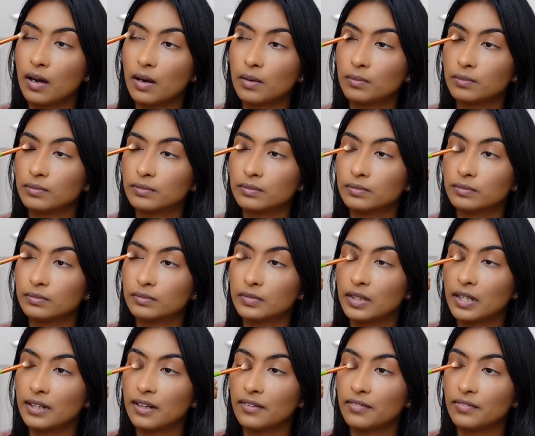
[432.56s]

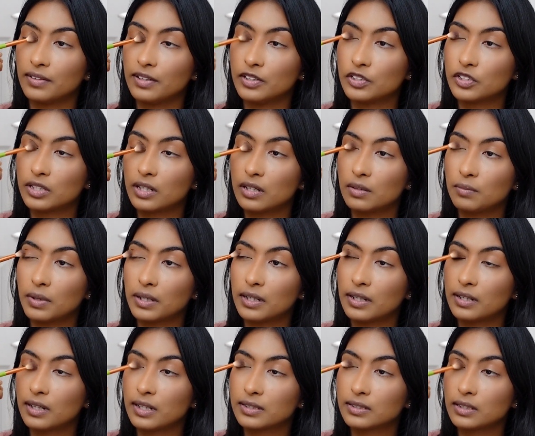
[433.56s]
a definition, but
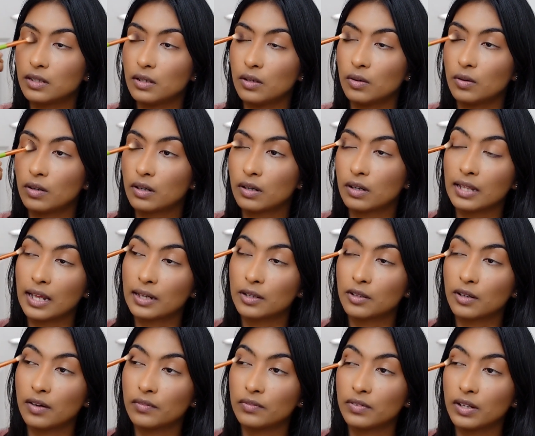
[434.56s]
it doesn't look
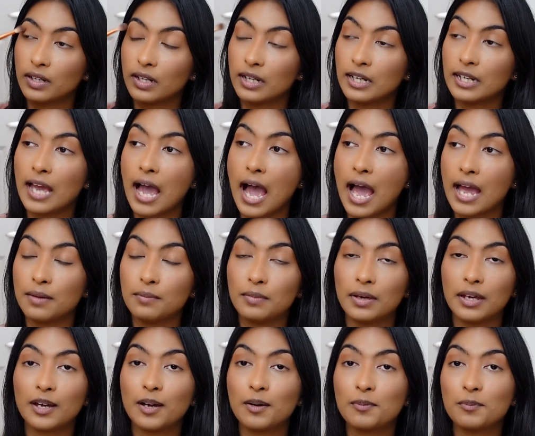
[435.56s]
that you have done any eye
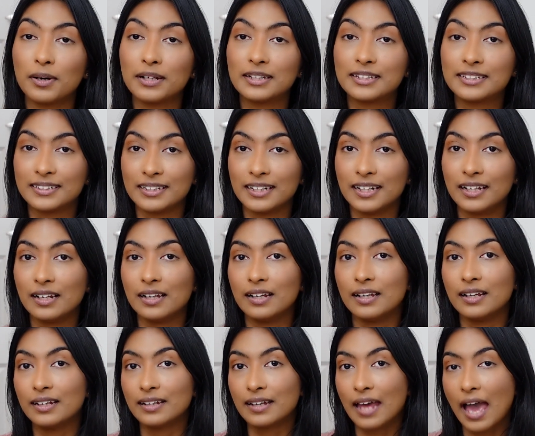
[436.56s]
makeup, but still
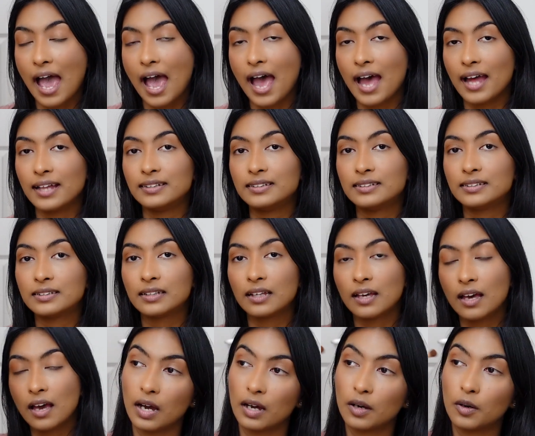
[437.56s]
it adds
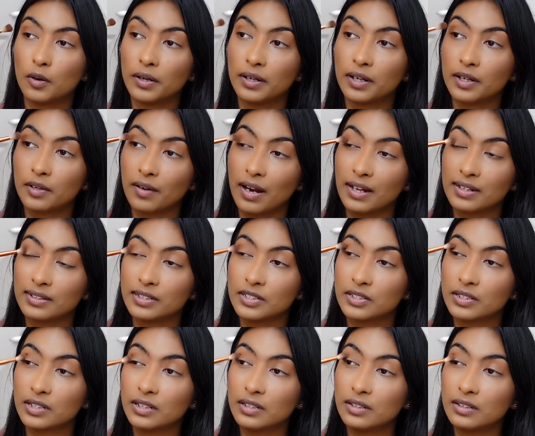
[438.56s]
a good
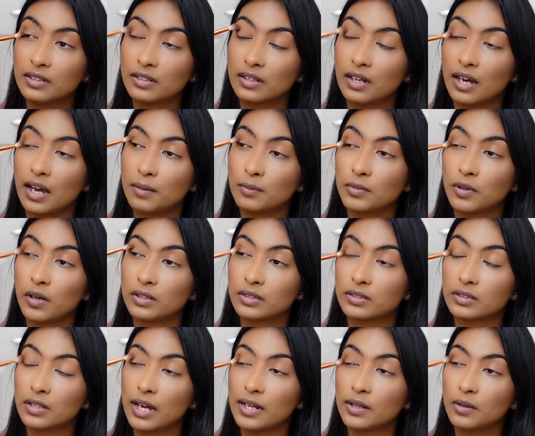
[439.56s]
transition. I
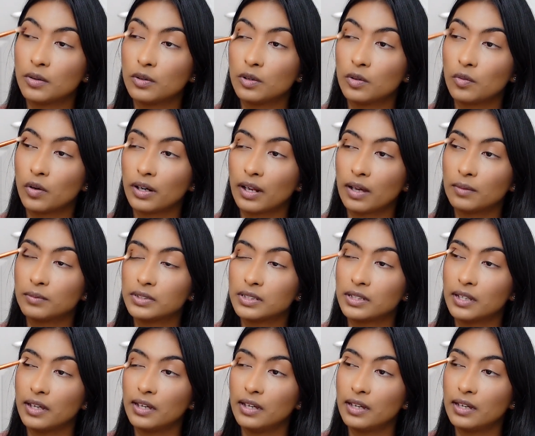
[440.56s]
don't know what I'm
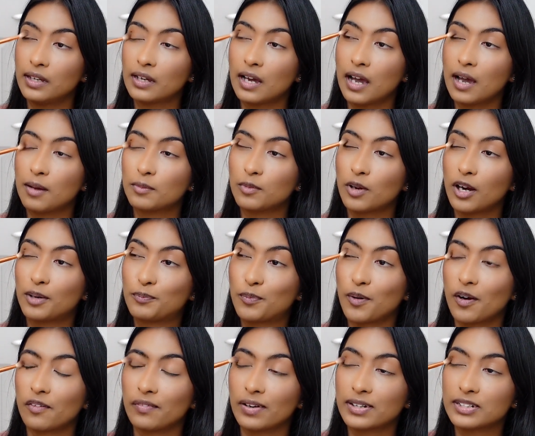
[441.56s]
saying. I'm not
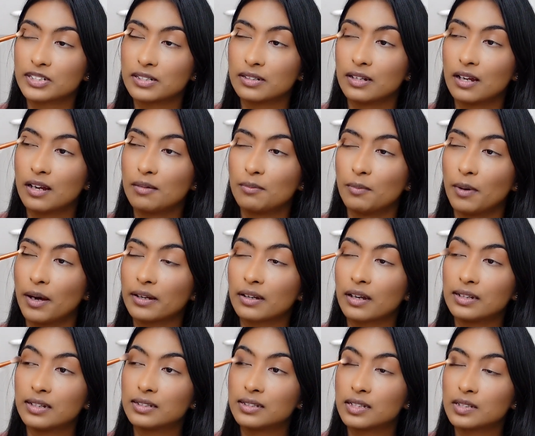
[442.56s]
professional,
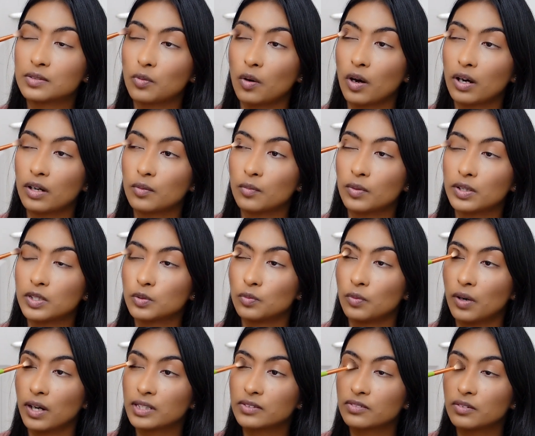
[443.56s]
but this is which
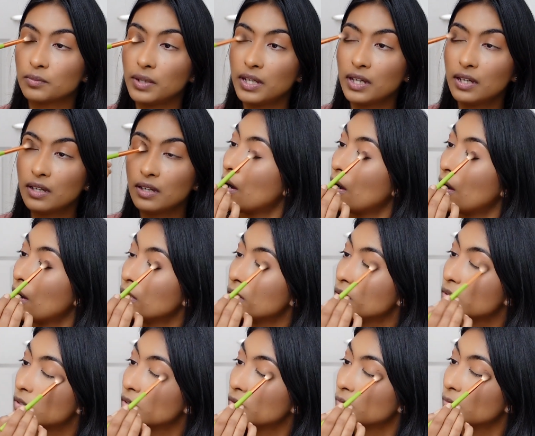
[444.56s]
works for me.
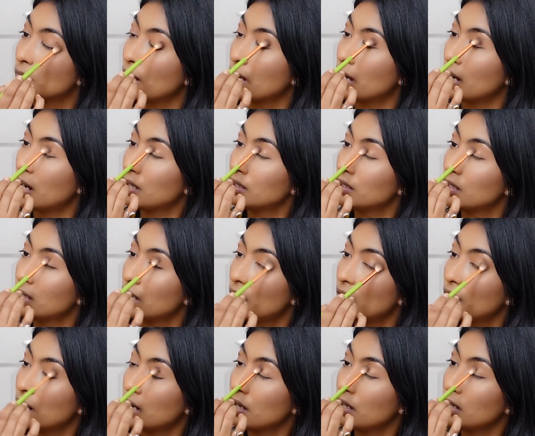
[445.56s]
Onto my other
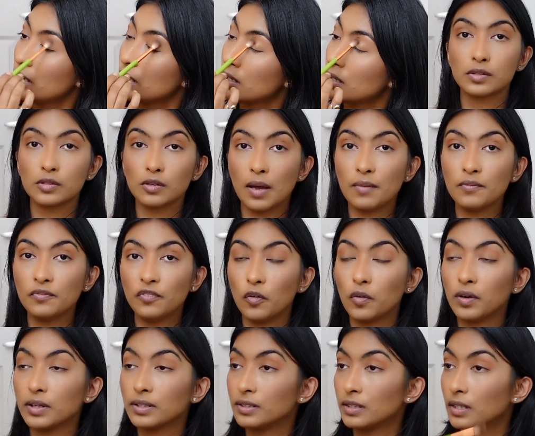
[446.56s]
eye. So I'm
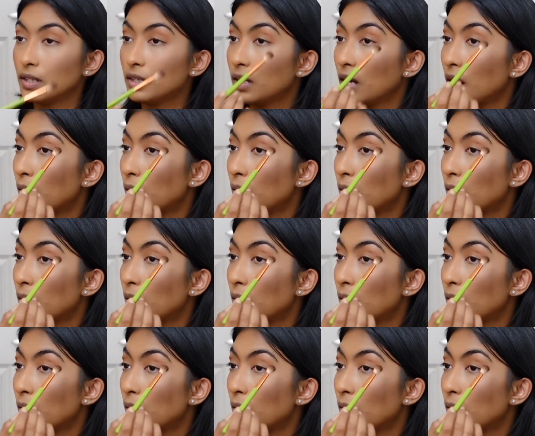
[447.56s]
focusing